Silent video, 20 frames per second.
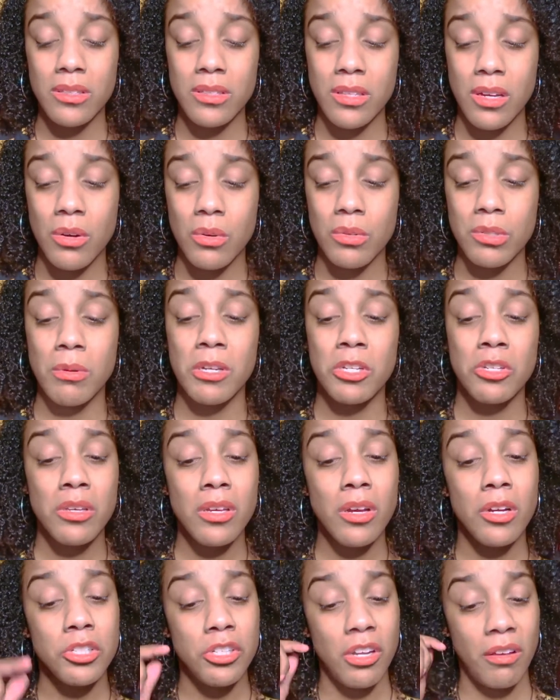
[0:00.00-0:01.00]
so
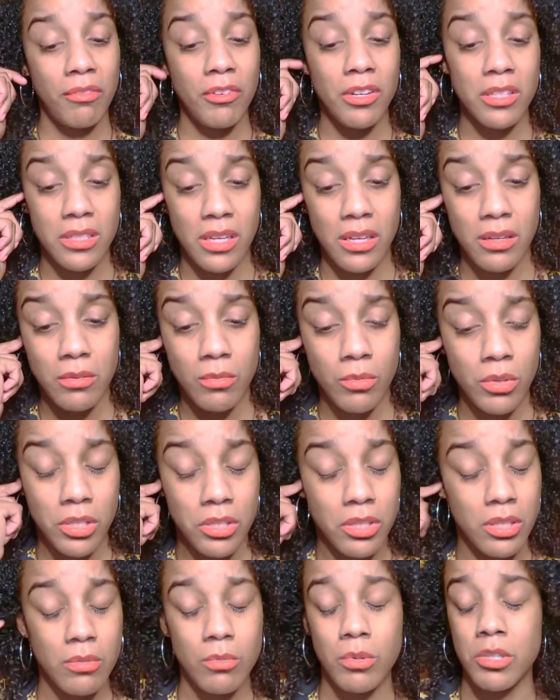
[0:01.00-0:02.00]
especially on Jeffree's end
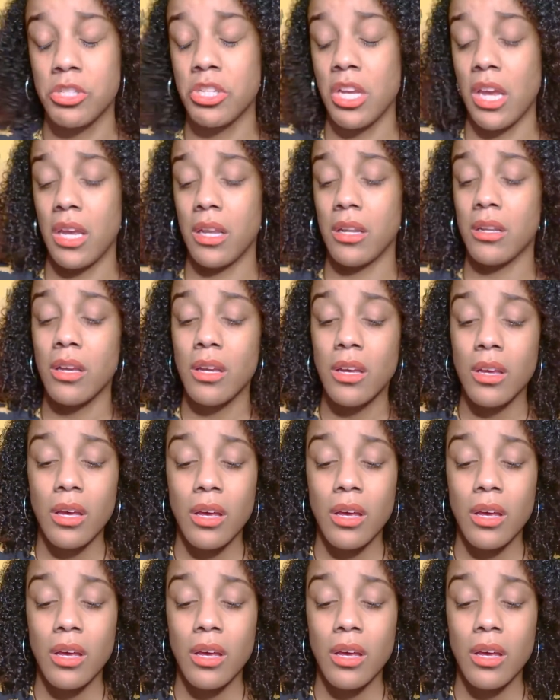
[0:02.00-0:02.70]
with, with Shane.